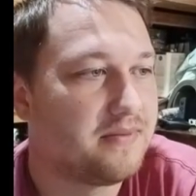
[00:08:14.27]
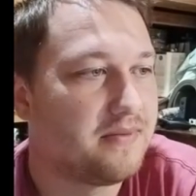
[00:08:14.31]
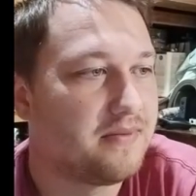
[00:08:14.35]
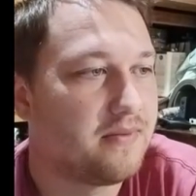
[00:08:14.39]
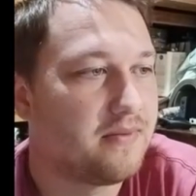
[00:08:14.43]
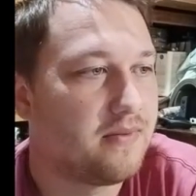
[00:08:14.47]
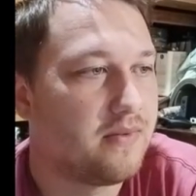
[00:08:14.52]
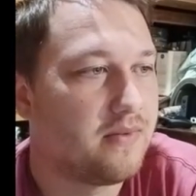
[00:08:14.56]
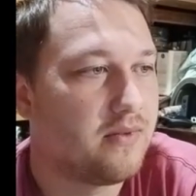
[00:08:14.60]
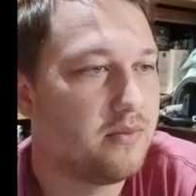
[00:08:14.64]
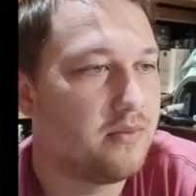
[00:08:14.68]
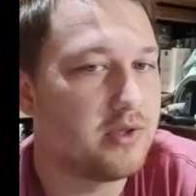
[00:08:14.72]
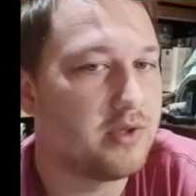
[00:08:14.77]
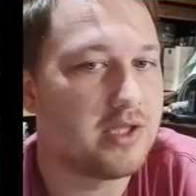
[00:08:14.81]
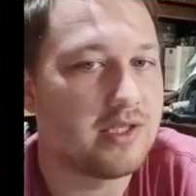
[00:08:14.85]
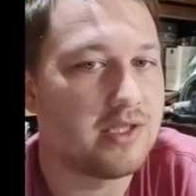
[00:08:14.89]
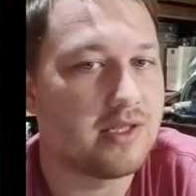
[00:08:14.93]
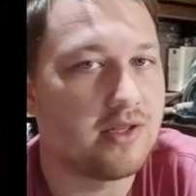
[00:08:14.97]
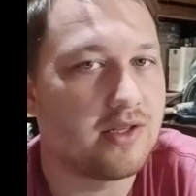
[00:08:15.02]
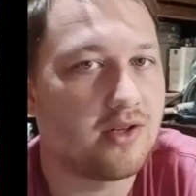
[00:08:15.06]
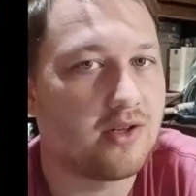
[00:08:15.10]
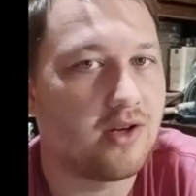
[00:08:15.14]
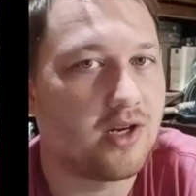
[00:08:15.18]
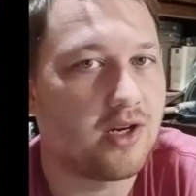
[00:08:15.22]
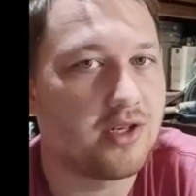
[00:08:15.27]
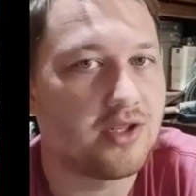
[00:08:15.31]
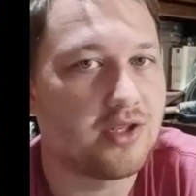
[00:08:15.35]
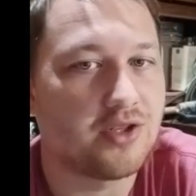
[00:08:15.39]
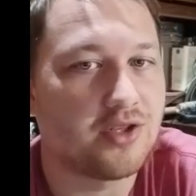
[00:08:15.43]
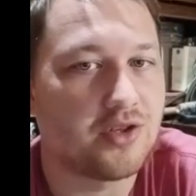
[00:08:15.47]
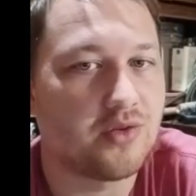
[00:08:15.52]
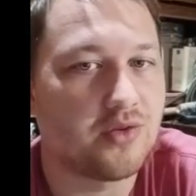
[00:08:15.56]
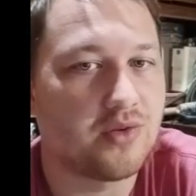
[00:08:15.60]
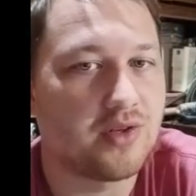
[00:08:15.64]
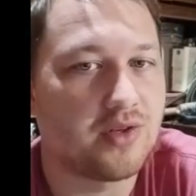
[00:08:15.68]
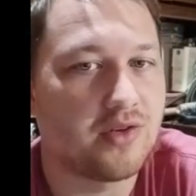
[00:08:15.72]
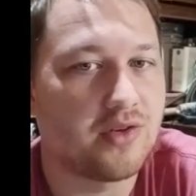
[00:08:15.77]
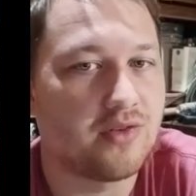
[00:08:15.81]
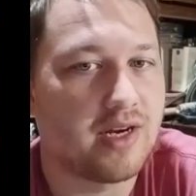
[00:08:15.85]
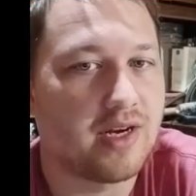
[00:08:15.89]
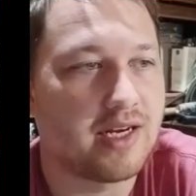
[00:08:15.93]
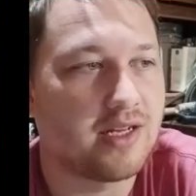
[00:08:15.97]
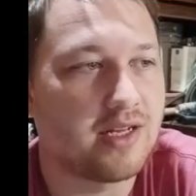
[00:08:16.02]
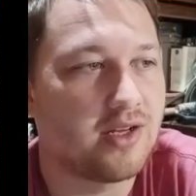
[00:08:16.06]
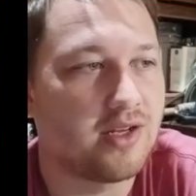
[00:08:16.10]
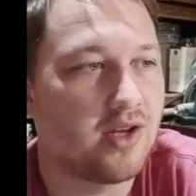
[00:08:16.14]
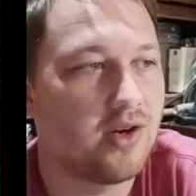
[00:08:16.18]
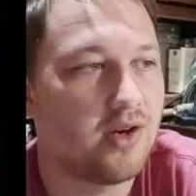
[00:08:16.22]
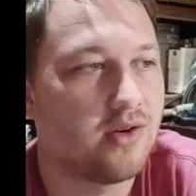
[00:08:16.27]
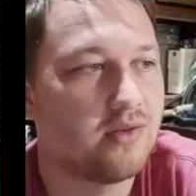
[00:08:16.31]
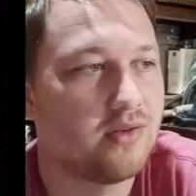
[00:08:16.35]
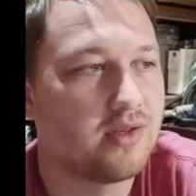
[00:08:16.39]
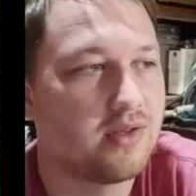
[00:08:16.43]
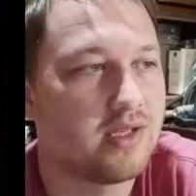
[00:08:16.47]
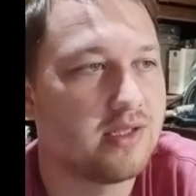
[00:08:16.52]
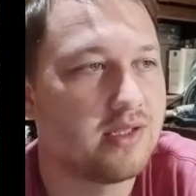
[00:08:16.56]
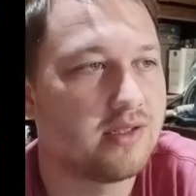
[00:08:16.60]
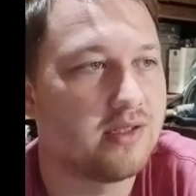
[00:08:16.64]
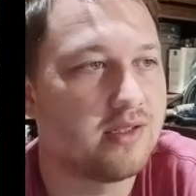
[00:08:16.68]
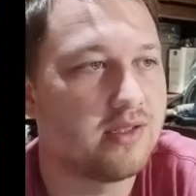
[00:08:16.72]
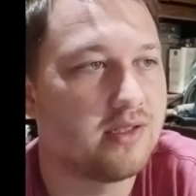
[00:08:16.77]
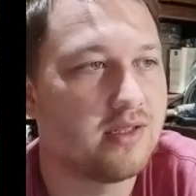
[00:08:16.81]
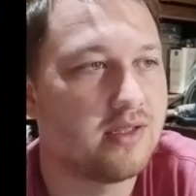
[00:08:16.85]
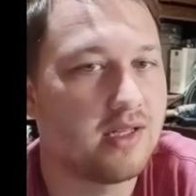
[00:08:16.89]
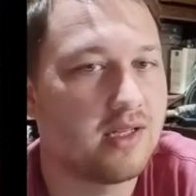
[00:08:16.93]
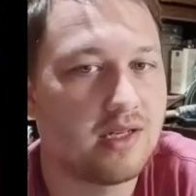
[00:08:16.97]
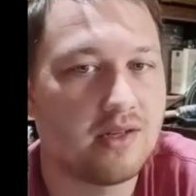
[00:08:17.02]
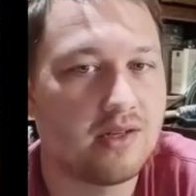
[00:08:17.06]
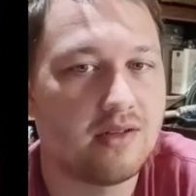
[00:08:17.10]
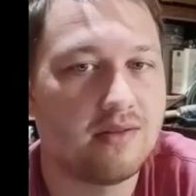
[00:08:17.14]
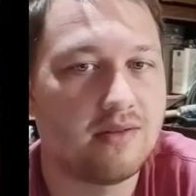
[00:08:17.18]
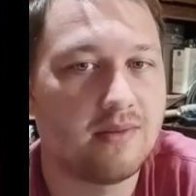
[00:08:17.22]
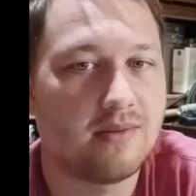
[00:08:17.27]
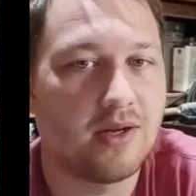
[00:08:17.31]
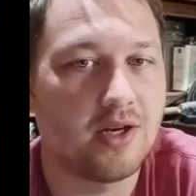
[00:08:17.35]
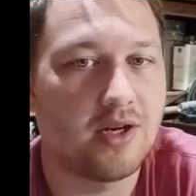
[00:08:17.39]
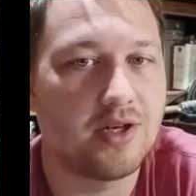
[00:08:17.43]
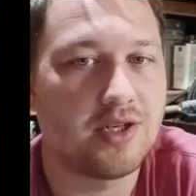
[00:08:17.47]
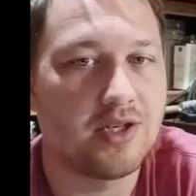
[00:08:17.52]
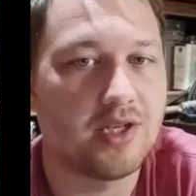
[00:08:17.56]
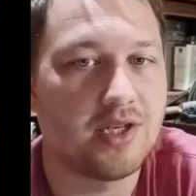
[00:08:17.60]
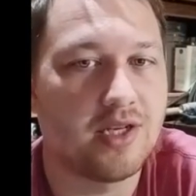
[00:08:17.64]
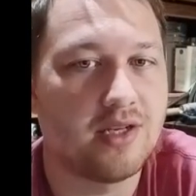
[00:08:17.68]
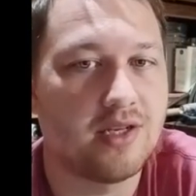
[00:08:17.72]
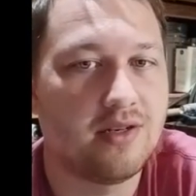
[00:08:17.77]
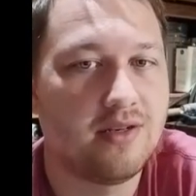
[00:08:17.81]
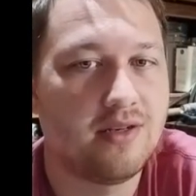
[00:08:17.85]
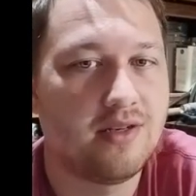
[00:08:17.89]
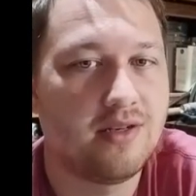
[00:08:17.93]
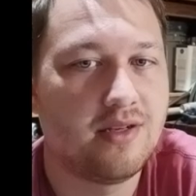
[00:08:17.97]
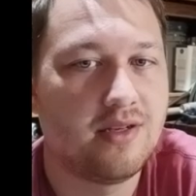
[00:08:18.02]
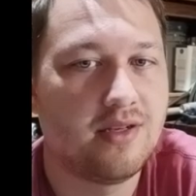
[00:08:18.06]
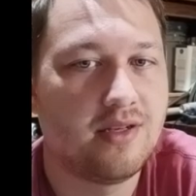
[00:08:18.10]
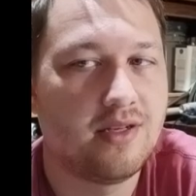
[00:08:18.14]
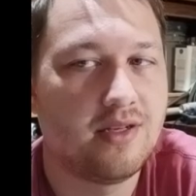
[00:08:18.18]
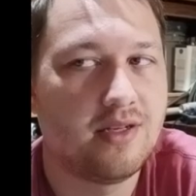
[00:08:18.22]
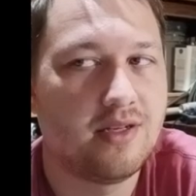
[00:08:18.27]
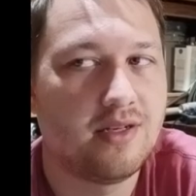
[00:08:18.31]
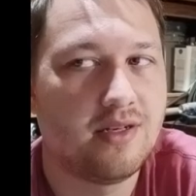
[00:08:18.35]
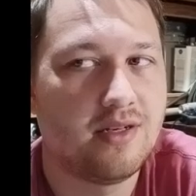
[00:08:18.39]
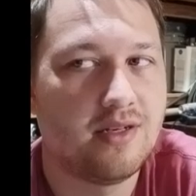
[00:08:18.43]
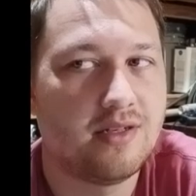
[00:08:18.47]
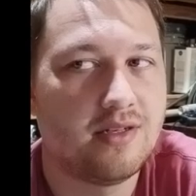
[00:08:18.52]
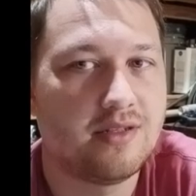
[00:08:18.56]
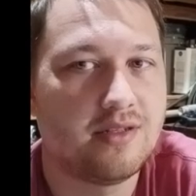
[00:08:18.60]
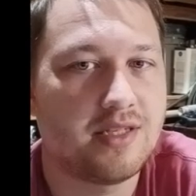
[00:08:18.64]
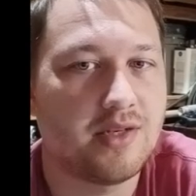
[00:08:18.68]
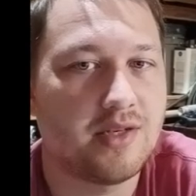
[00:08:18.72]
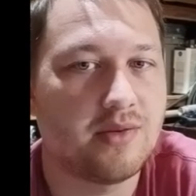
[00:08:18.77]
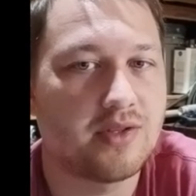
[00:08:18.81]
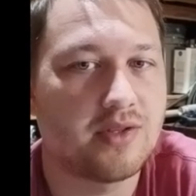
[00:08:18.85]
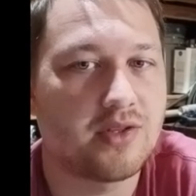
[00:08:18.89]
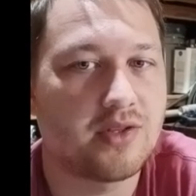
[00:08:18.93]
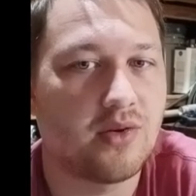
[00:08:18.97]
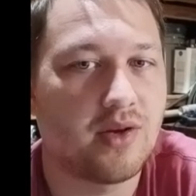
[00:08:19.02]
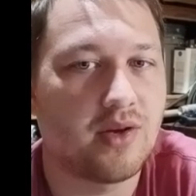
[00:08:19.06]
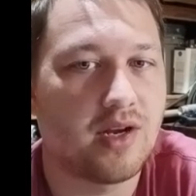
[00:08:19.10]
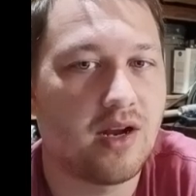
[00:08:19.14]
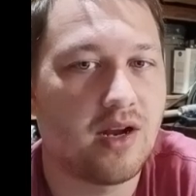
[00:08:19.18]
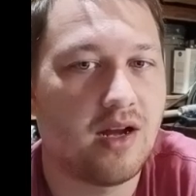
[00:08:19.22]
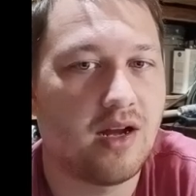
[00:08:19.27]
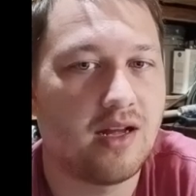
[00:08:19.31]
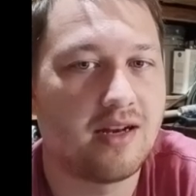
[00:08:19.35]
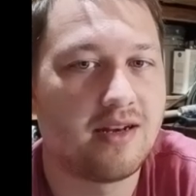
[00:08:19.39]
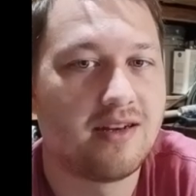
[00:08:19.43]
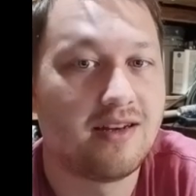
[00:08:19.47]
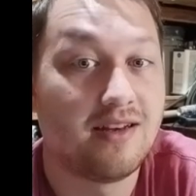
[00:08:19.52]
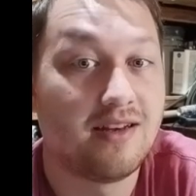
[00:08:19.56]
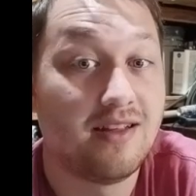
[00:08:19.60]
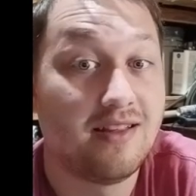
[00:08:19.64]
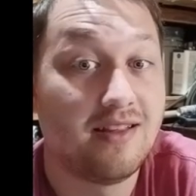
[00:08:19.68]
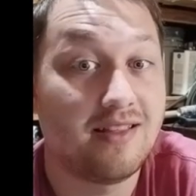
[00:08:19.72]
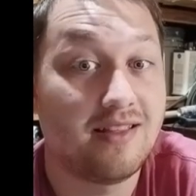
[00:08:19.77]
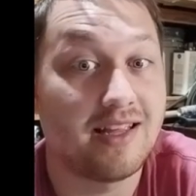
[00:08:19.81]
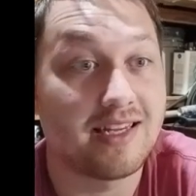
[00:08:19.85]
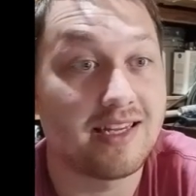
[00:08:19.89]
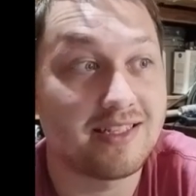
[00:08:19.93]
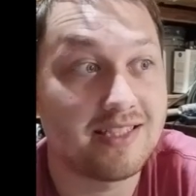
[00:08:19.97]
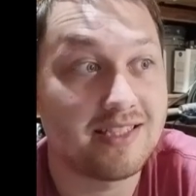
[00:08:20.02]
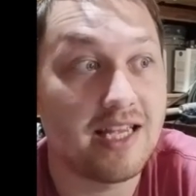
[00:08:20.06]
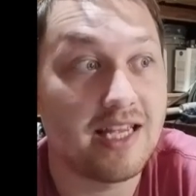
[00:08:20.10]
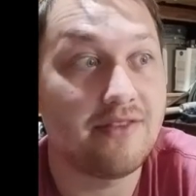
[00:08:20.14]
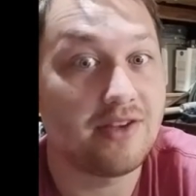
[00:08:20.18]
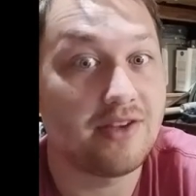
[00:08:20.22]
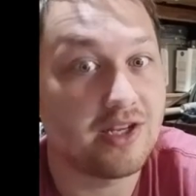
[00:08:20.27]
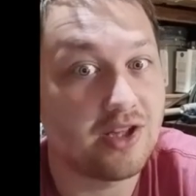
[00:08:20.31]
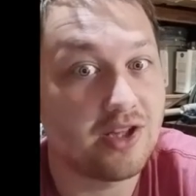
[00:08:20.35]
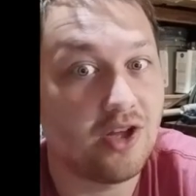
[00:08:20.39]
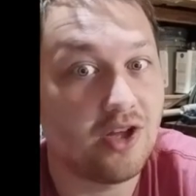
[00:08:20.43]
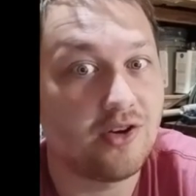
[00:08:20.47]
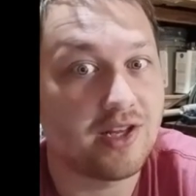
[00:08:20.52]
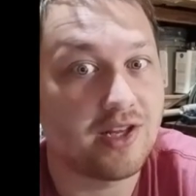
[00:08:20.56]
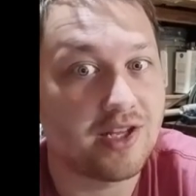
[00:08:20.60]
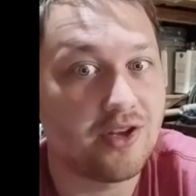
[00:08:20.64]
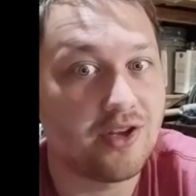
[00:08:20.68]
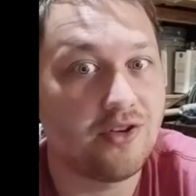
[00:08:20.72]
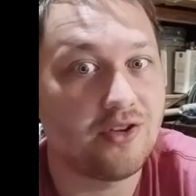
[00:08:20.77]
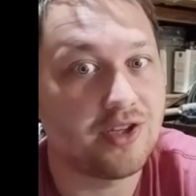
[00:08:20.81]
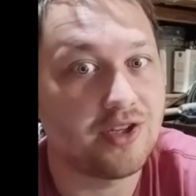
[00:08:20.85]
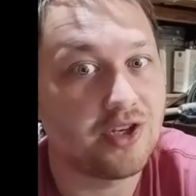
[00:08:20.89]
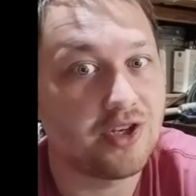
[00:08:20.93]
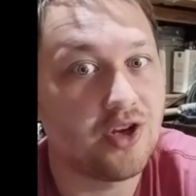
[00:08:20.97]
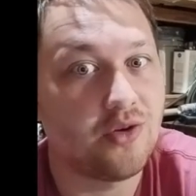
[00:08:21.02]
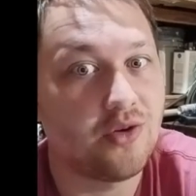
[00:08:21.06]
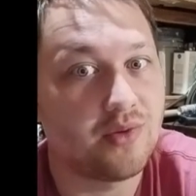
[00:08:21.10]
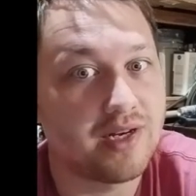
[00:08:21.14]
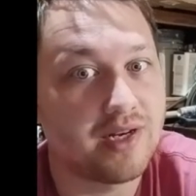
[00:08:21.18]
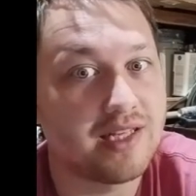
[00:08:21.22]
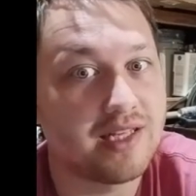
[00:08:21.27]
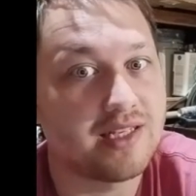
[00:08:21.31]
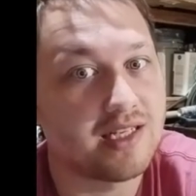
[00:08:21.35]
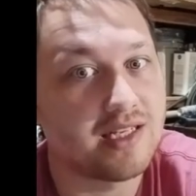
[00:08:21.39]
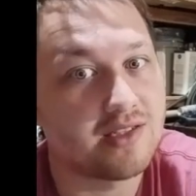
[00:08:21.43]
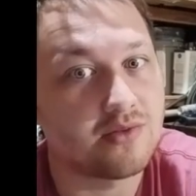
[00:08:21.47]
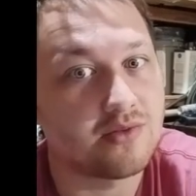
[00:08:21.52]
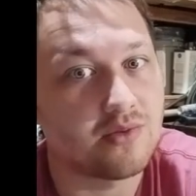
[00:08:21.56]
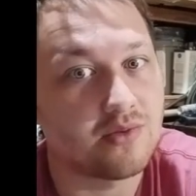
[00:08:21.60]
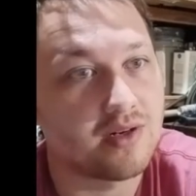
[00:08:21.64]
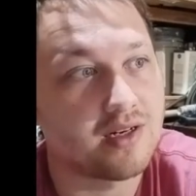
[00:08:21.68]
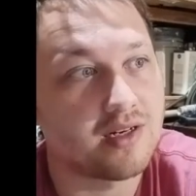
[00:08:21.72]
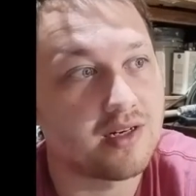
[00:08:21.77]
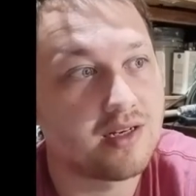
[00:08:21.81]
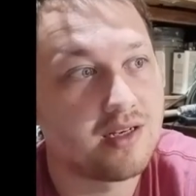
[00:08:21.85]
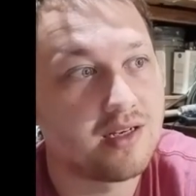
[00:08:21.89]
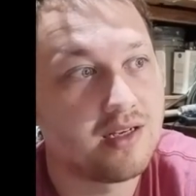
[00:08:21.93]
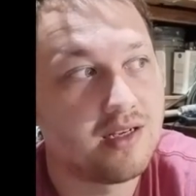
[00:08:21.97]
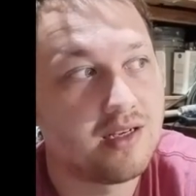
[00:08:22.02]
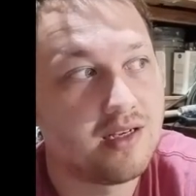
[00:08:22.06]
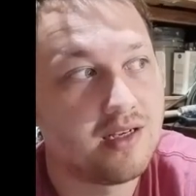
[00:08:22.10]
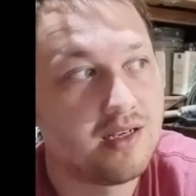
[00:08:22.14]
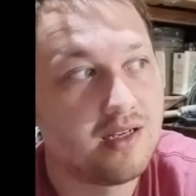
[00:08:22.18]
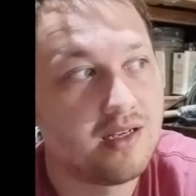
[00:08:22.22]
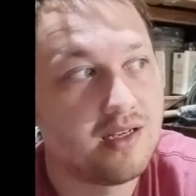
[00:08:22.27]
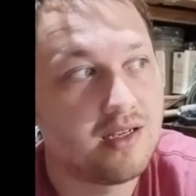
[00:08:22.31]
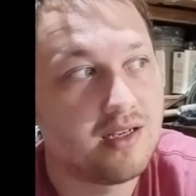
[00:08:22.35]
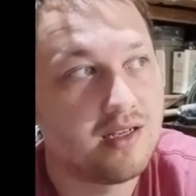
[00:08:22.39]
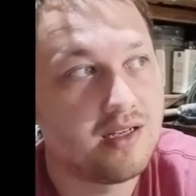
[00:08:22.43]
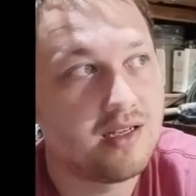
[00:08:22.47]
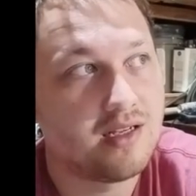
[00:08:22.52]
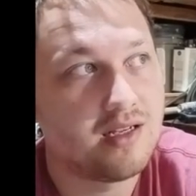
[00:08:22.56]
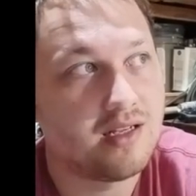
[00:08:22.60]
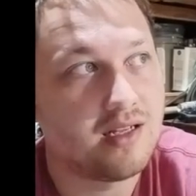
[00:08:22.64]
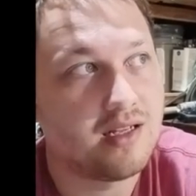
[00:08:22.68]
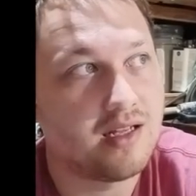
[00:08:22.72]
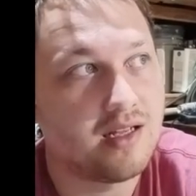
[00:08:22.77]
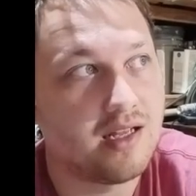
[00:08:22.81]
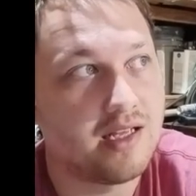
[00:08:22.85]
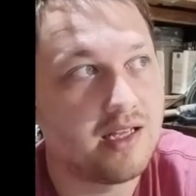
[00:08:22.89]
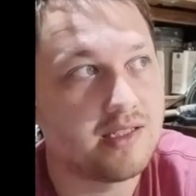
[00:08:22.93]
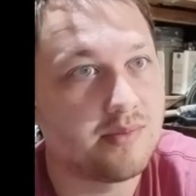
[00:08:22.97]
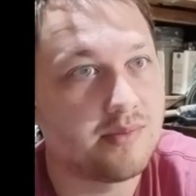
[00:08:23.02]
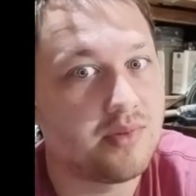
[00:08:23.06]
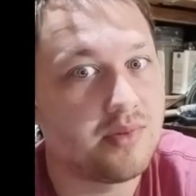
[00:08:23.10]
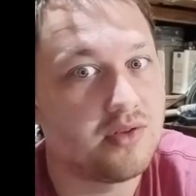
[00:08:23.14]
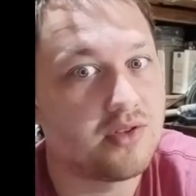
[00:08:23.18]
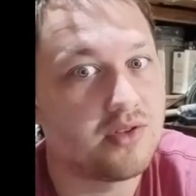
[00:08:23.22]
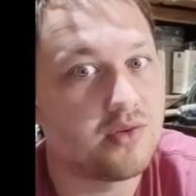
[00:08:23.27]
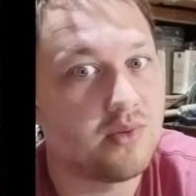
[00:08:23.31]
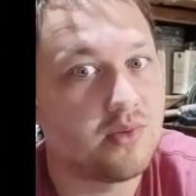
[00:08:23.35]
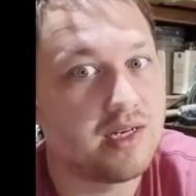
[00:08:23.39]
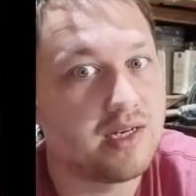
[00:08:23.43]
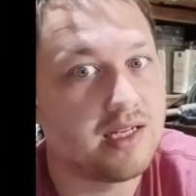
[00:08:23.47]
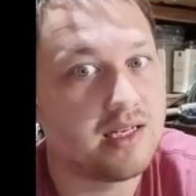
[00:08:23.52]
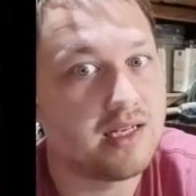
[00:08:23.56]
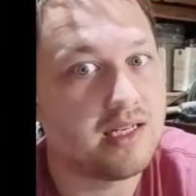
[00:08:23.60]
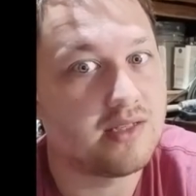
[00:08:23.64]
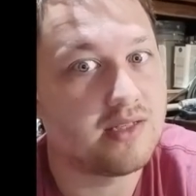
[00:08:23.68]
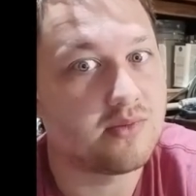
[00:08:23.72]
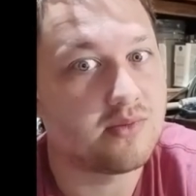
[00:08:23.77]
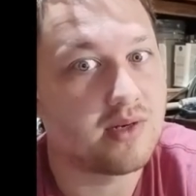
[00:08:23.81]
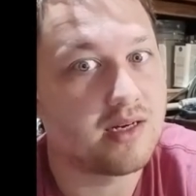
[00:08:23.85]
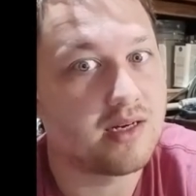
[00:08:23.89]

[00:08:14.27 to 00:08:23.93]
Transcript: which is a little hard to do when you're writing code, because it's a little hard to see what's going on. Like saving and loading, you only know when it doesn't work, as opposed to when it does work.